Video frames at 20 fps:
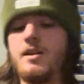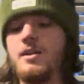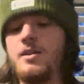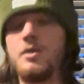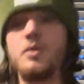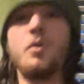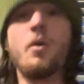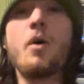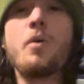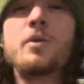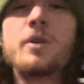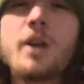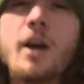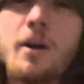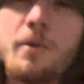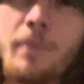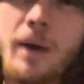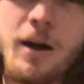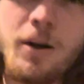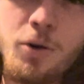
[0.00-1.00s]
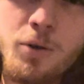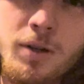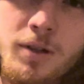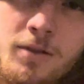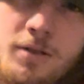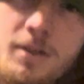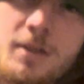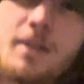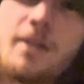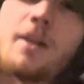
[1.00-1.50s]
So while we're talking about
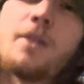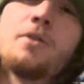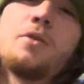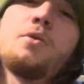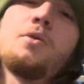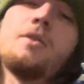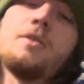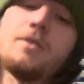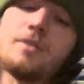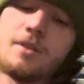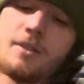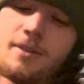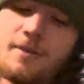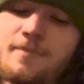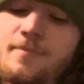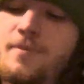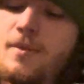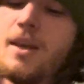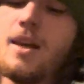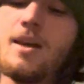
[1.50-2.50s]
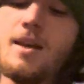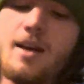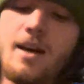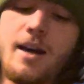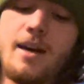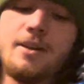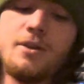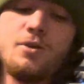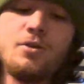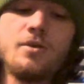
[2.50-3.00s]
quilts and underquilts,
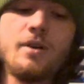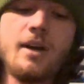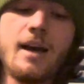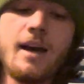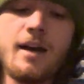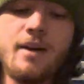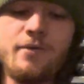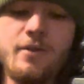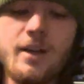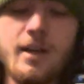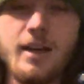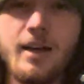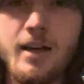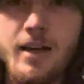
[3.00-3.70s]
I do have a